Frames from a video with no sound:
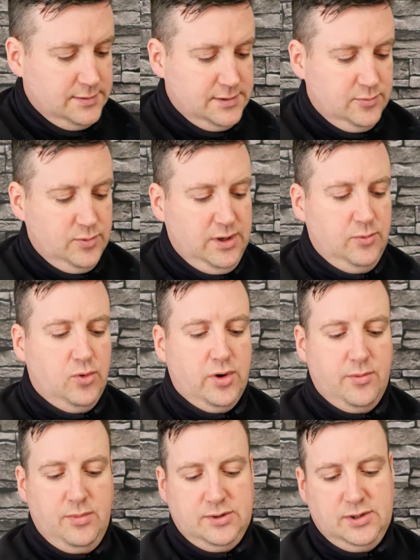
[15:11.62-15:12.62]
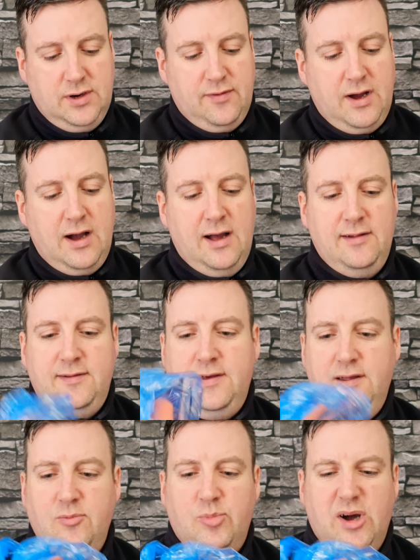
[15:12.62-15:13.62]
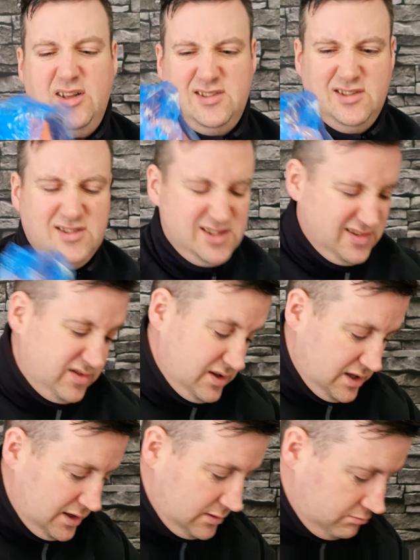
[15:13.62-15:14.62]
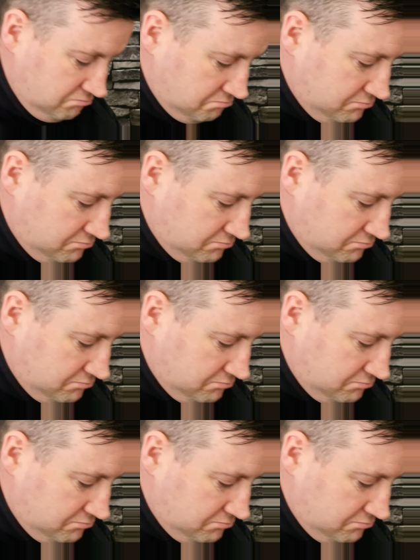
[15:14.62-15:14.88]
Some wee warm sort of hand heating pads and stuff like that.